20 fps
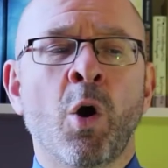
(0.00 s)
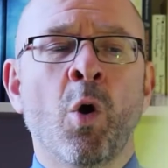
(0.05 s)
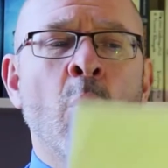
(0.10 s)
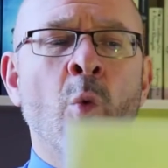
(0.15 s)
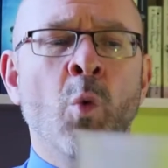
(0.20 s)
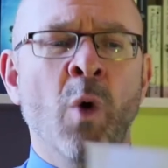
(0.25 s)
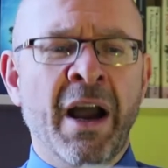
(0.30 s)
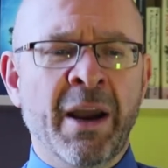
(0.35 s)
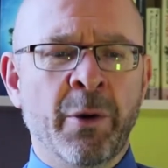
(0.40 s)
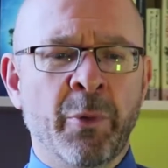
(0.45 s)

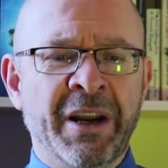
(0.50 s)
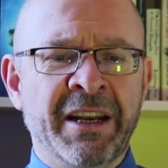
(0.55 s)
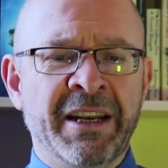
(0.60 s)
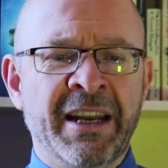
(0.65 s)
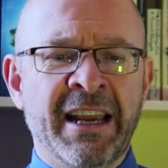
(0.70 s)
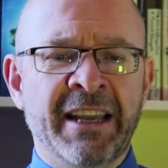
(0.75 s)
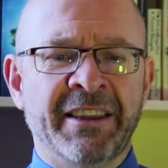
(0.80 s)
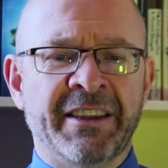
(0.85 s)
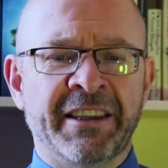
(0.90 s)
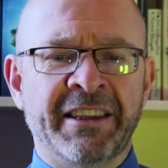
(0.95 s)
Why we
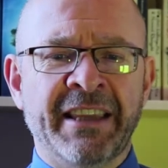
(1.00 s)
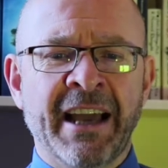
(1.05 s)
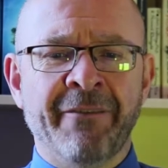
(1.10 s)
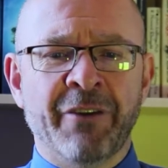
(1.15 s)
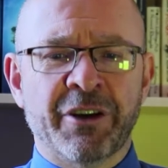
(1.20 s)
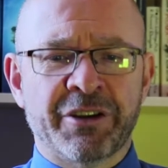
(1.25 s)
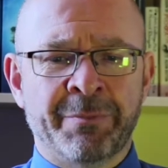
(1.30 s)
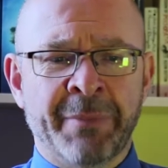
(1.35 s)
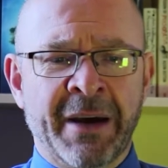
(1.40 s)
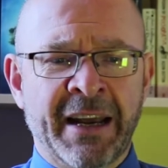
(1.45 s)
need the
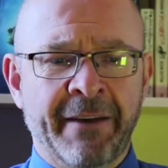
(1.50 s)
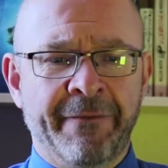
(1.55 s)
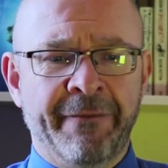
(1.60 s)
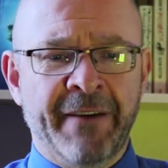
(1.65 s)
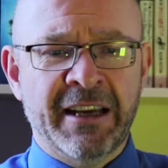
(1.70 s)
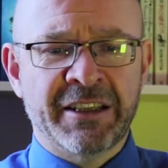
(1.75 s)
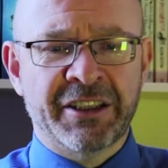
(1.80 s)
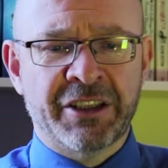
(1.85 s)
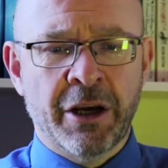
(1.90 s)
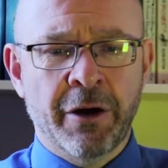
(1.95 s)
Davos
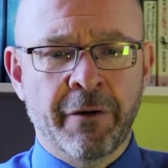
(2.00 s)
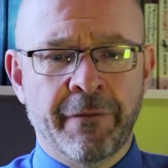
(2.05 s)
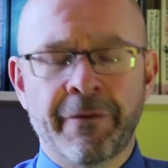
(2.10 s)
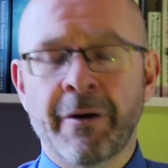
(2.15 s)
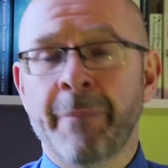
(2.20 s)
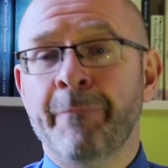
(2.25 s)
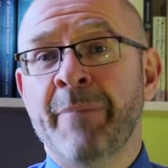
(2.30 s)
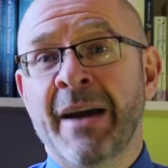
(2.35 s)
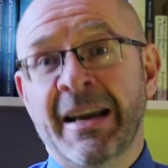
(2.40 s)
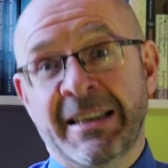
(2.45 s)
Manifesto
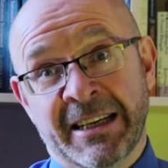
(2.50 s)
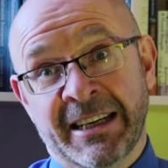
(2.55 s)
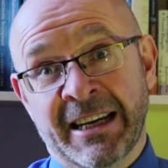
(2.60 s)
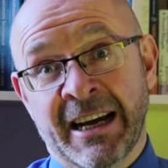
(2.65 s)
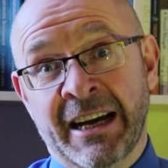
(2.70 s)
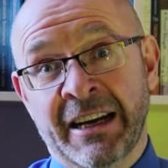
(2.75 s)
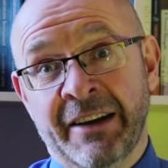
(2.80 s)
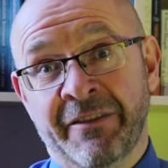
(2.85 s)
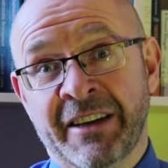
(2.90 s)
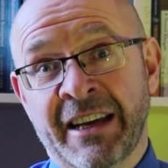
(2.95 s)
for a better
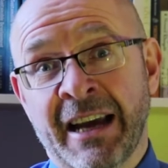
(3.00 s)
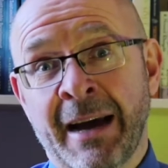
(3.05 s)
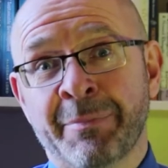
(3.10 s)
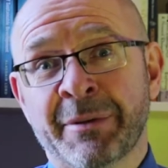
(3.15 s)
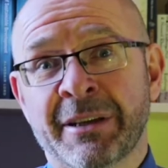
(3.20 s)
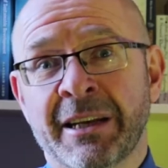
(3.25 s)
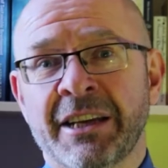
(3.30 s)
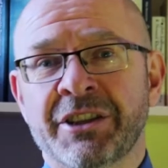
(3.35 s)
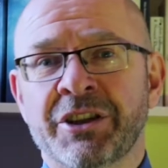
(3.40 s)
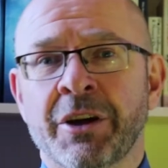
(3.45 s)
kind of
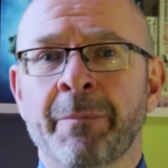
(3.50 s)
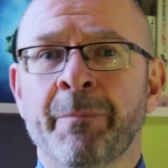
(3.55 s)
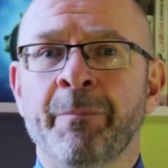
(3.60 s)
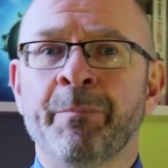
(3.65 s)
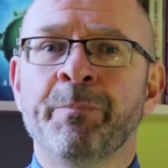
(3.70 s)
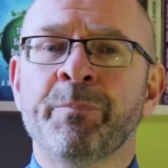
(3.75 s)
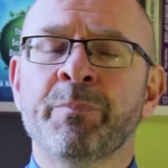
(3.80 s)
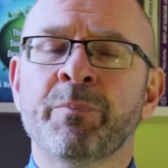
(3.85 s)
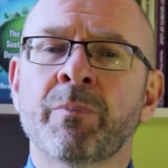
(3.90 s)
capitalism.